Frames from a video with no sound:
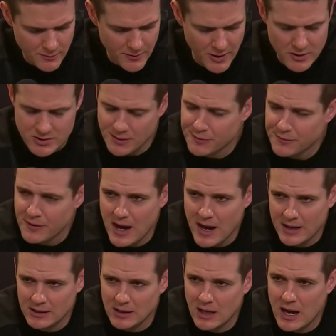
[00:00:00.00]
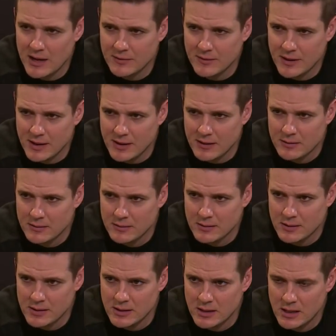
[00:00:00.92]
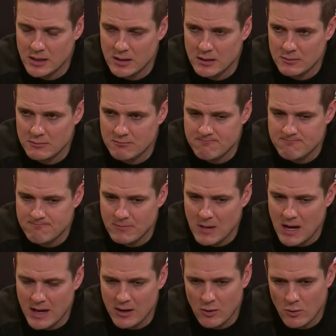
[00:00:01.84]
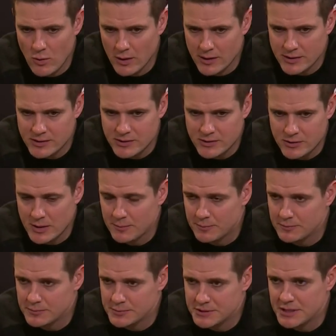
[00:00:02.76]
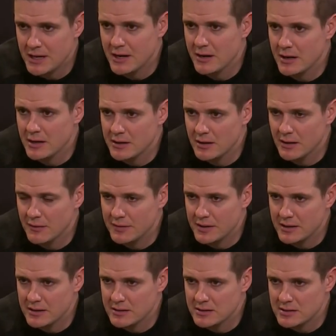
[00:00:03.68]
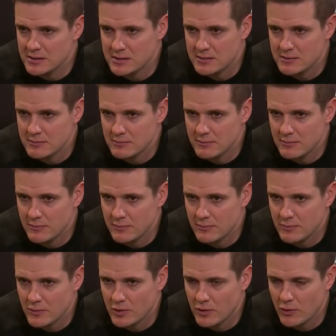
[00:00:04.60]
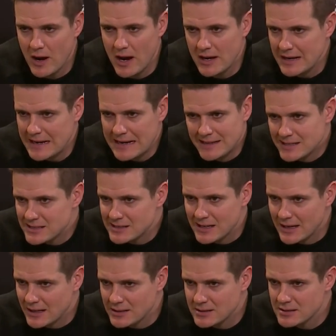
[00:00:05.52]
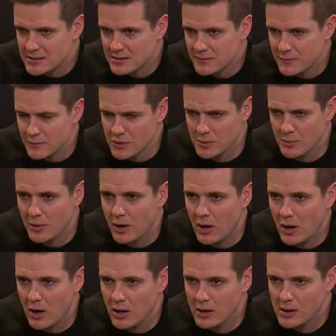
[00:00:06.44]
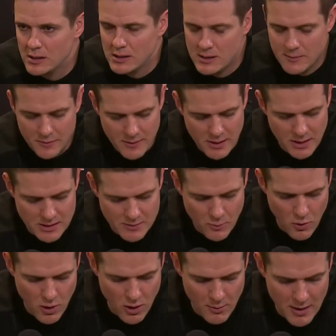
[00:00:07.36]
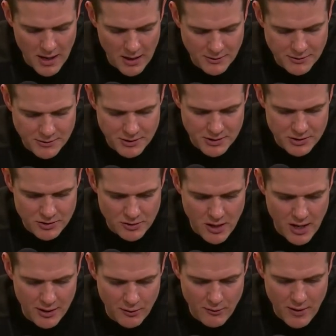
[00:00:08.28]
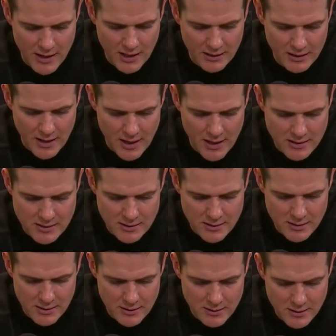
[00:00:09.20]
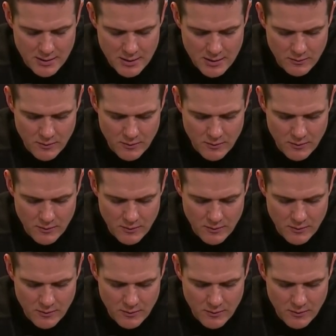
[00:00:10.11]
there's a fine line there. I don't want to strip Jared of his great instincts for the ball. It's more about just trying to recognize the